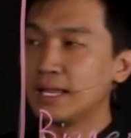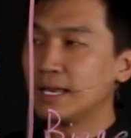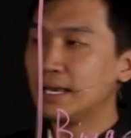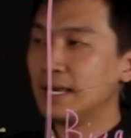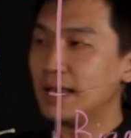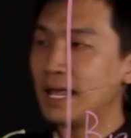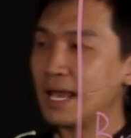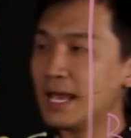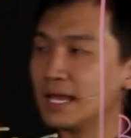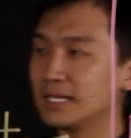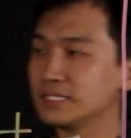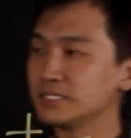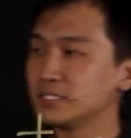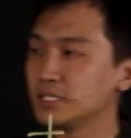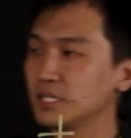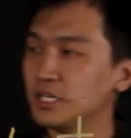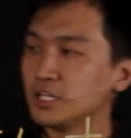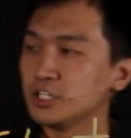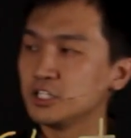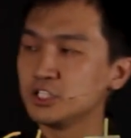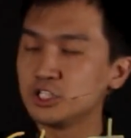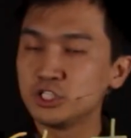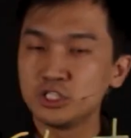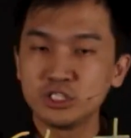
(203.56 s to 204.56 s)
less
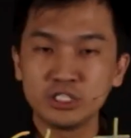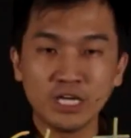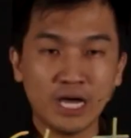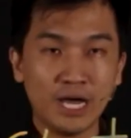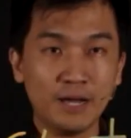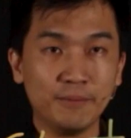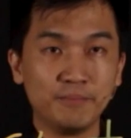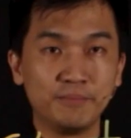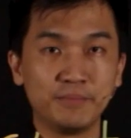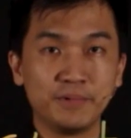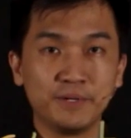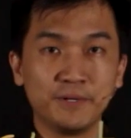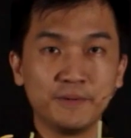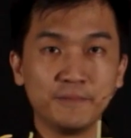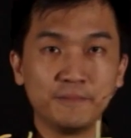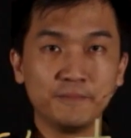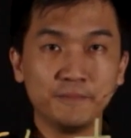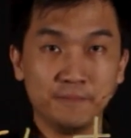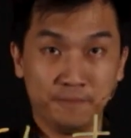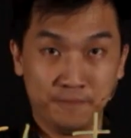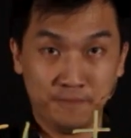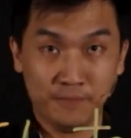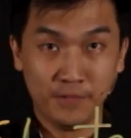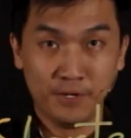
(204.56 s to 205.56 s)
sharp.
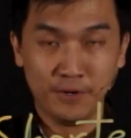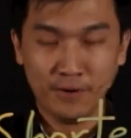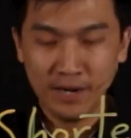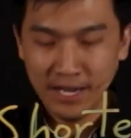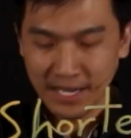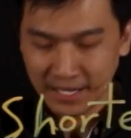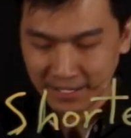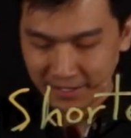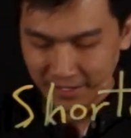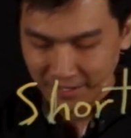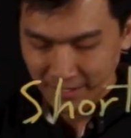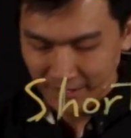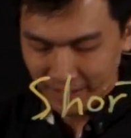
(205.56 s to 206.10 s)
All right?